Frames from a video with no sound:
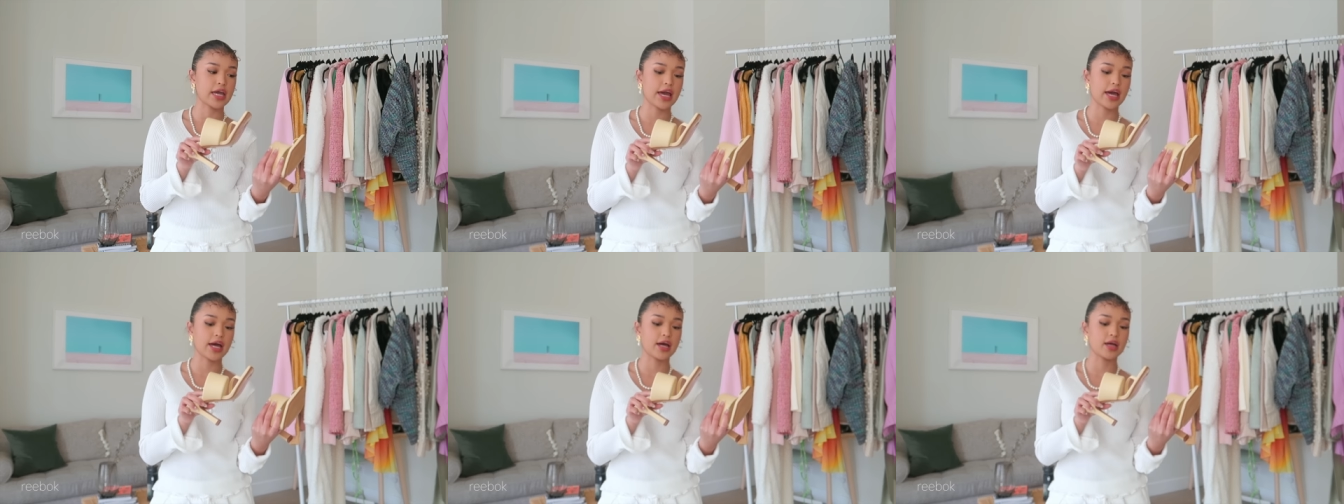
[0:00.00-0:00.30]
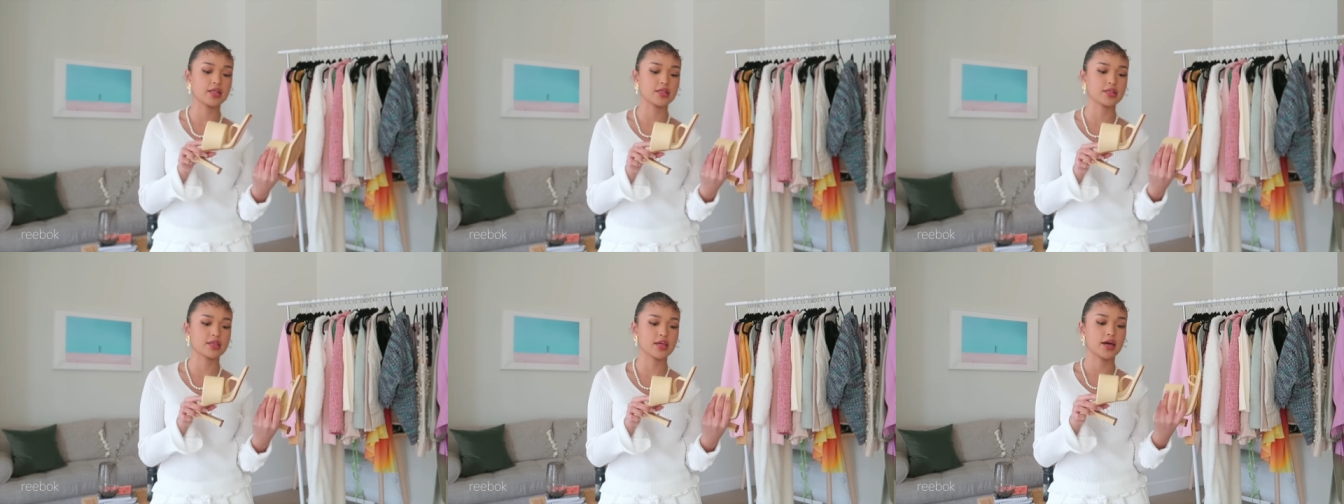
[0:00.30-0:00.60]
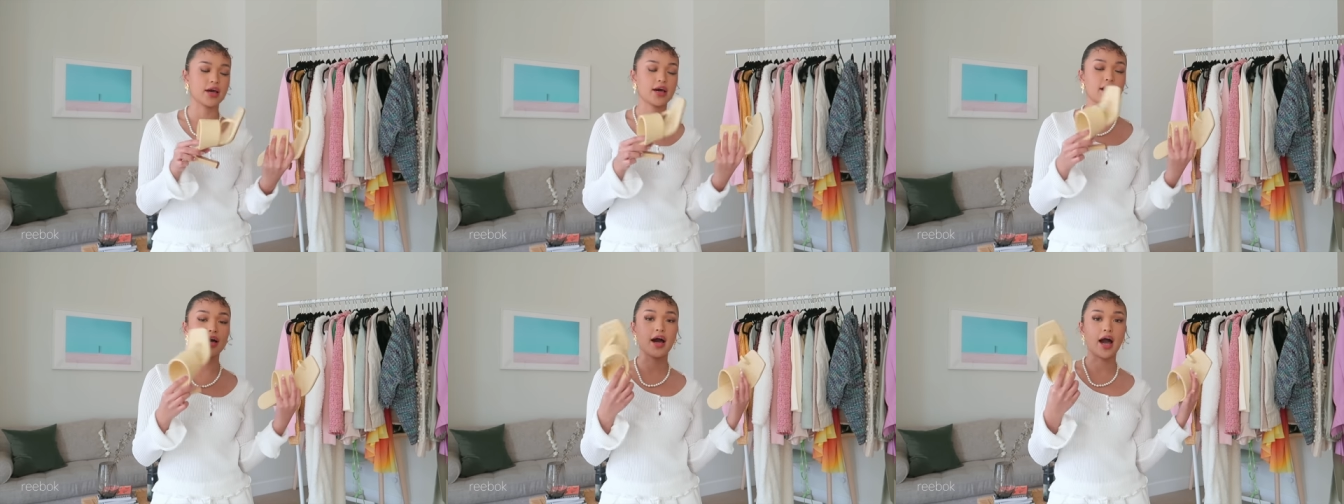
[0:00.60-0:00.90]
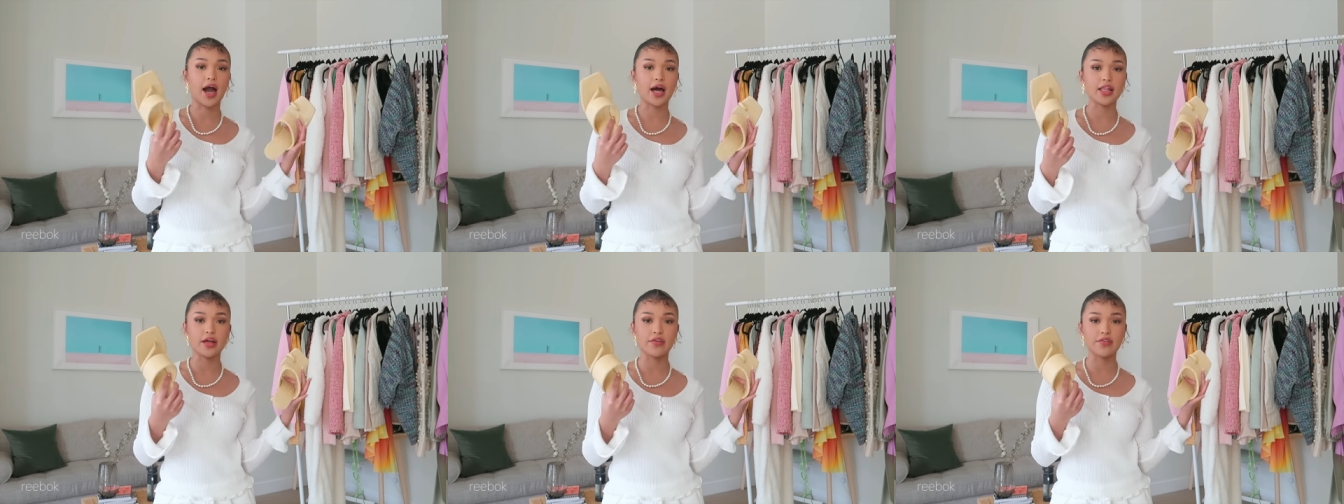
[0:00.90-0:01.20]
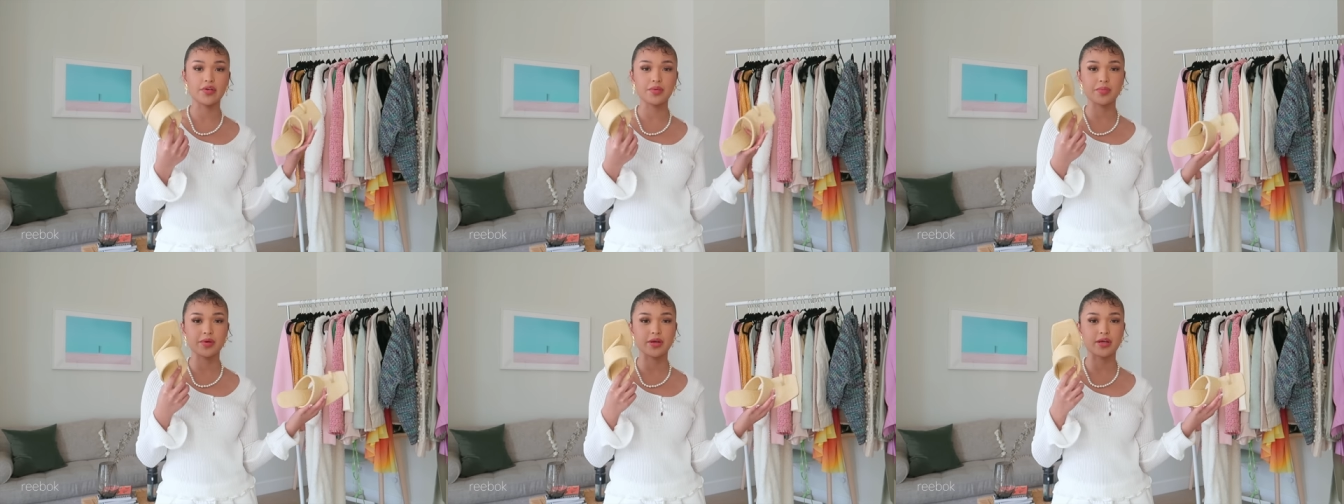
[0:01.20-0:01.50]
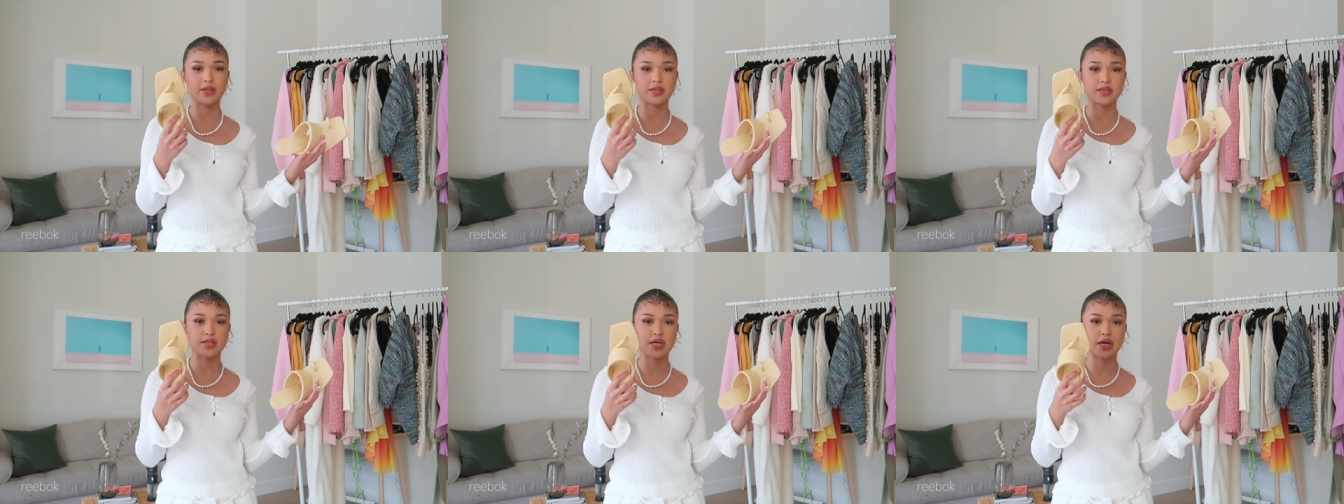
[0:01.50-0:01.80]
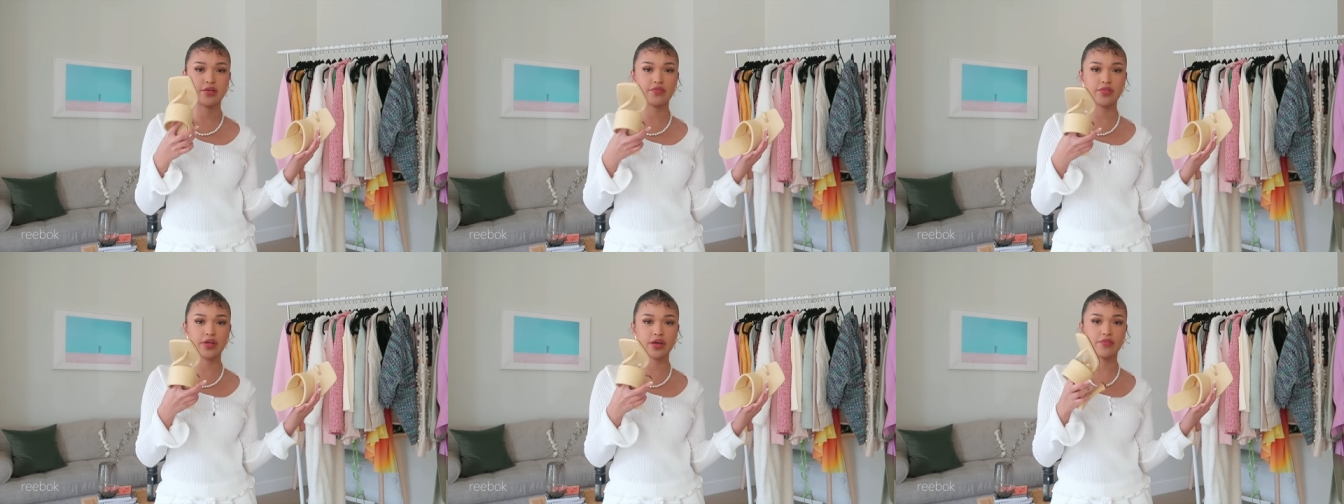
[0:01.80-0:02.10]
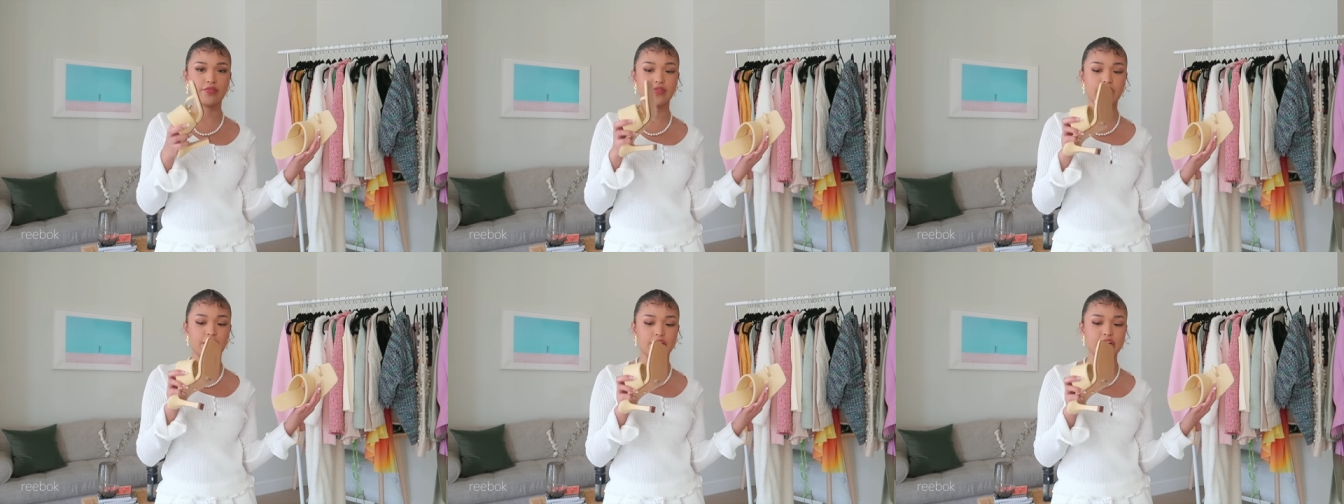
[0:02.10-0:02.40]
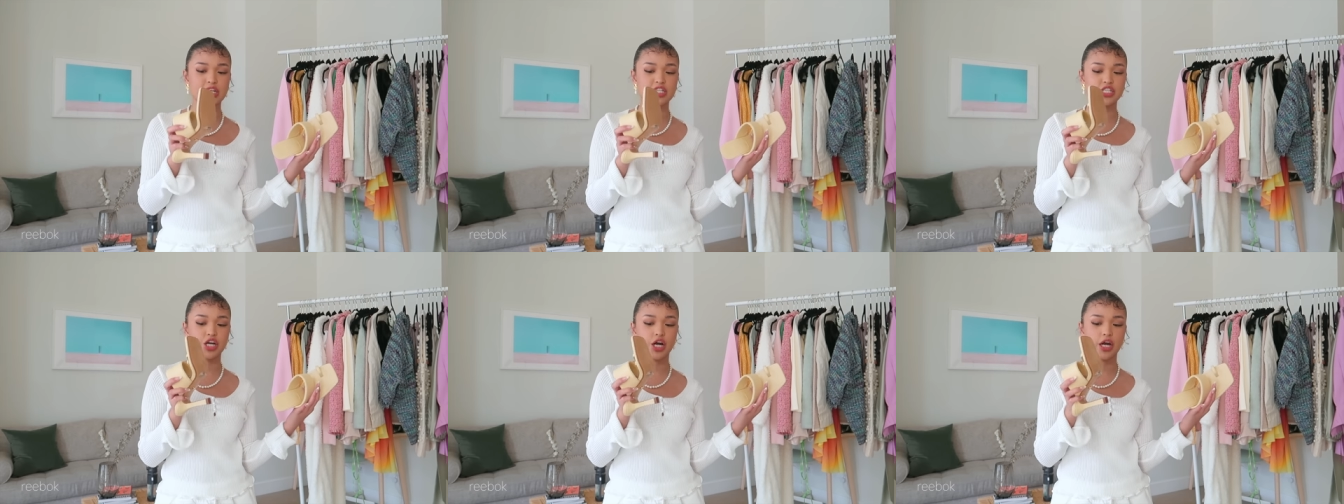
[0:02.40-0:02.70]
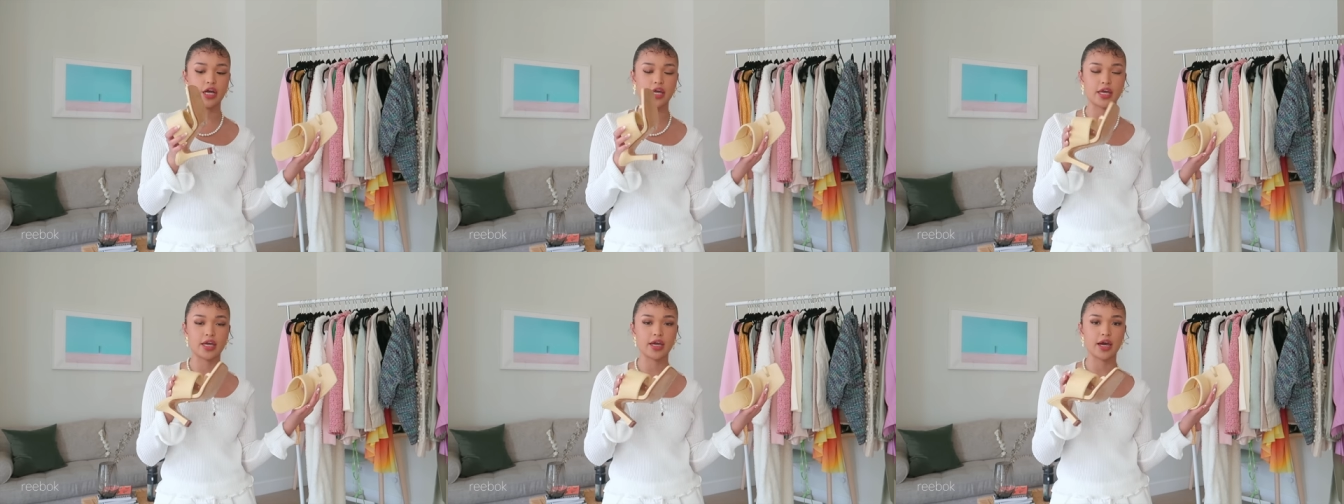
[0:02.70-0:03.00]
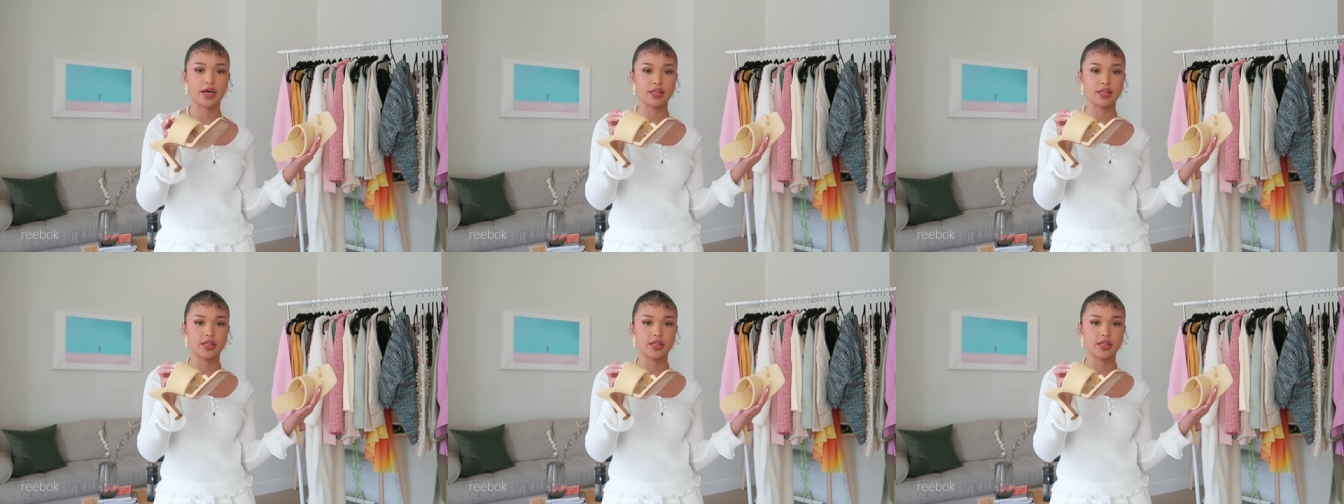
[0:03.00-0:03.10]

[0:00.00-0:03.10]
and I love it because it's kind of like very chunky.